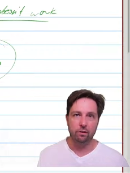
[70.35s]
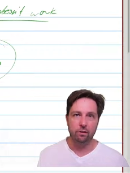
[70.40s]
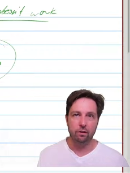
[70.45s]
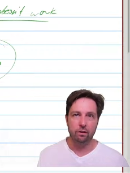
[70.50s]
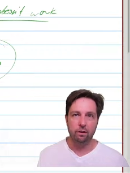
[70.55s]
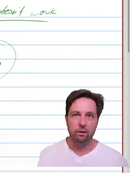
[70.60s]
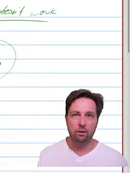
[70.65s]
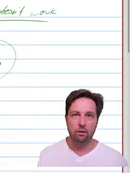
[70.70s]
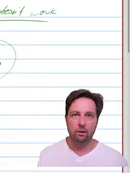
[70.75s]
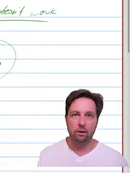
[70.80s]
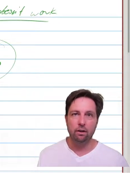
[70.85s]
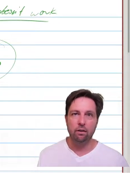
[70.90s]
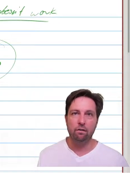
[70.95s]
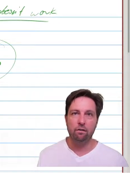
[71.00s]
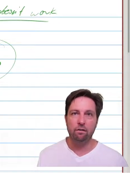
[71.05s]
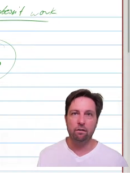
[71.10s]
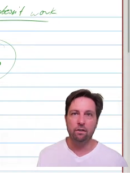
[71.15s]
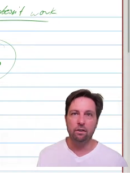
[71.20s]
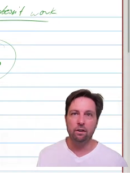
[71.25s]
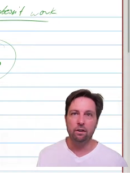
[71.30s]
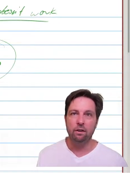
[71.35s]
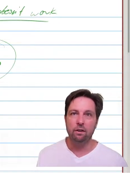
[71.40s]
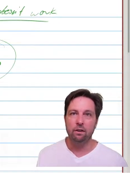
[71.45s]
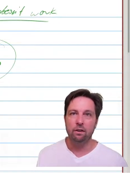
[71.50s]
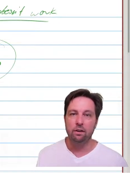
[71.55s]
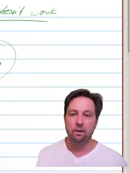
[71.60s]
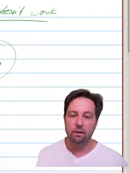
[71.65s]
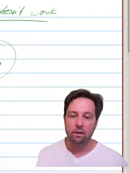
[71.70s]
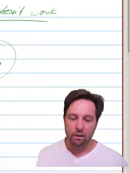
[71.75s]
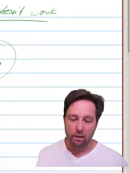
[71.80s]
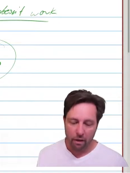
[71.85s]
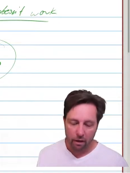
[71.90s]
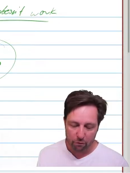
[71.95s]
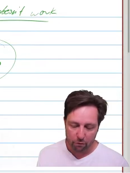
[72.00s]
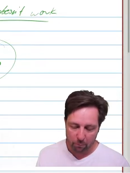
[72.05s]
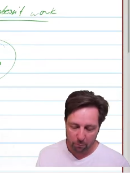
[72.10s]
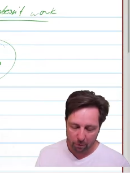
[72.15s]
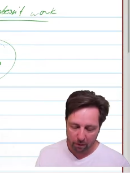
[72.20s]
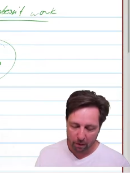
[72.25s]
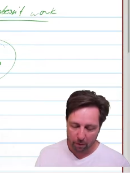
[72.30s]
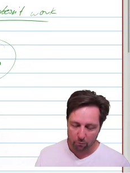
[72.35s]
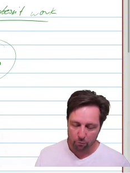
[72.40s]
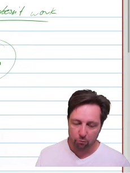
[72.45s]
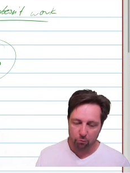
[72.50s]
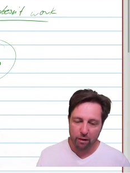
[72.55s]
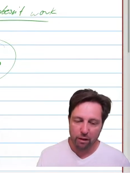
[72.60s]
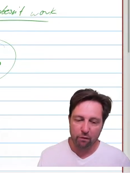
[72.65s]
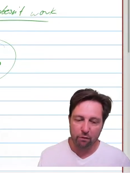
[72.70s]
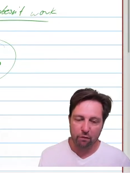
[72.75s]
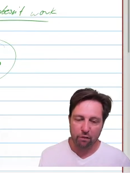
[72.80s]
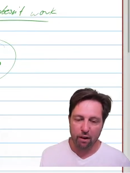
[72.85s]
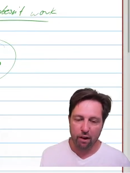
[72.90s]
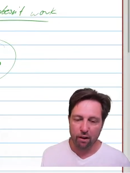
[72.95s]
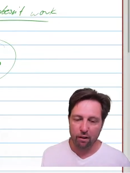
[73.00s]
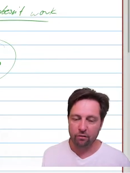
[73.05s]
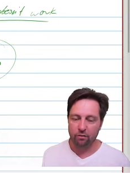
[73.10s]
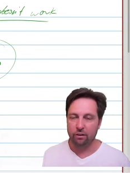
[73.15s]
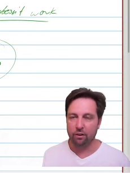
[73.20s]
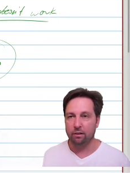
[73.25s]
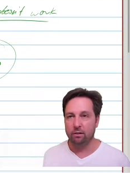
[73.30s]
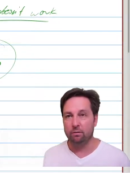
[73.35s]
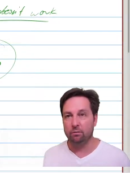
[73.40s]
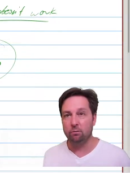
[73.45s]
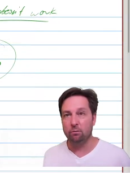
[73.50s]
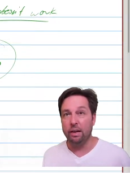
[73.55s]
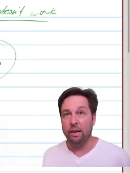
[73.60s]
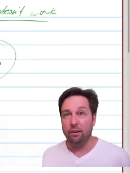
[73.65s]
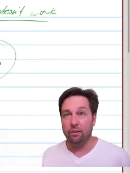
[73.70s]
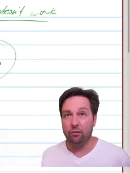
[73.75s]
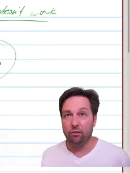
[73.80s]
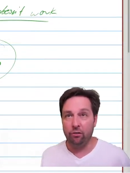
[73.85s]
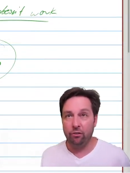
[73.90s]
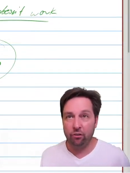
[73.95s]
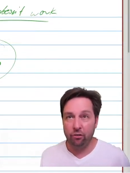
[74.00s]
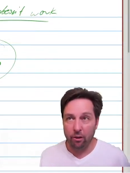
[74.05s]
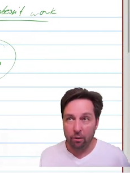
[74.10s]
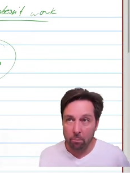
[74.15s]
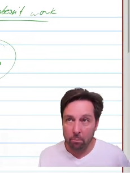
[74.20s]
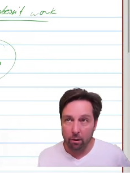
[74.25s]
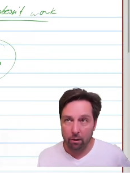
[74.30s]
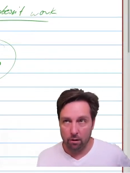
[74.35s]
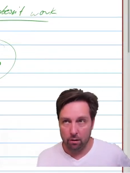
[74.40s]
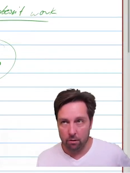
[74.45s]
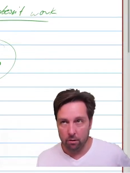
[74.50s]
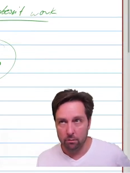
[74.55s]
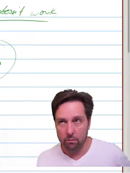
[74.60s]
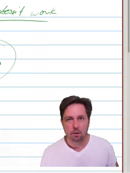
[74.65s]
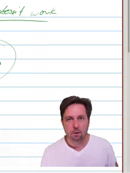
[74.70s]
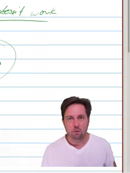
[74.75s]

You know, if if it becomes really fast and really simple